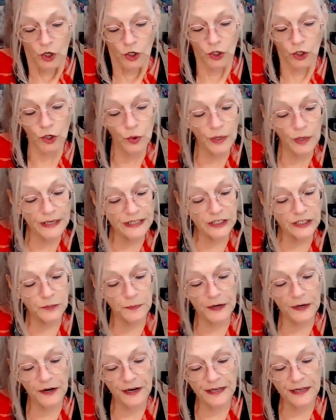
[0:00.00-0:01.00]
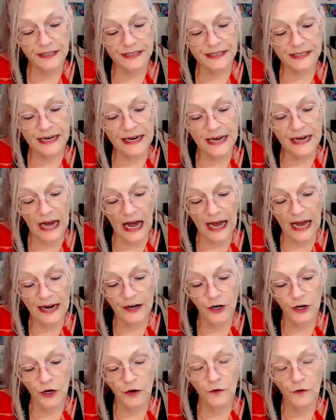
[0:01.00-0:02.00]
You experienced a
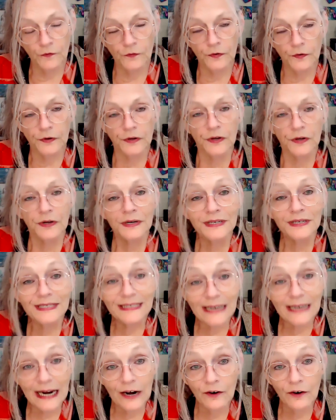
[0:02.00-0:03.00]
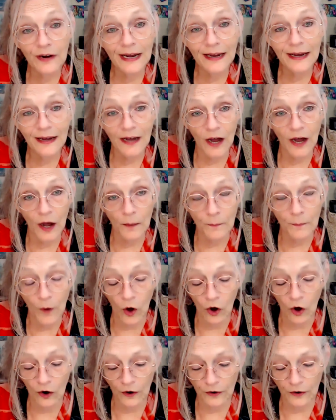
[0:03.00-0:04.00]
kind of tearing
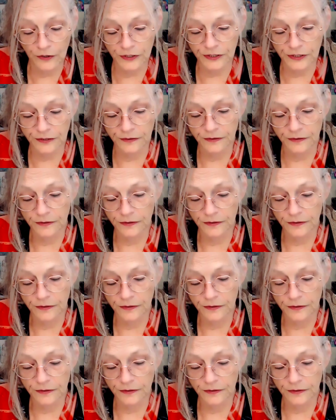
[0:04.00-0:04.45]
apart.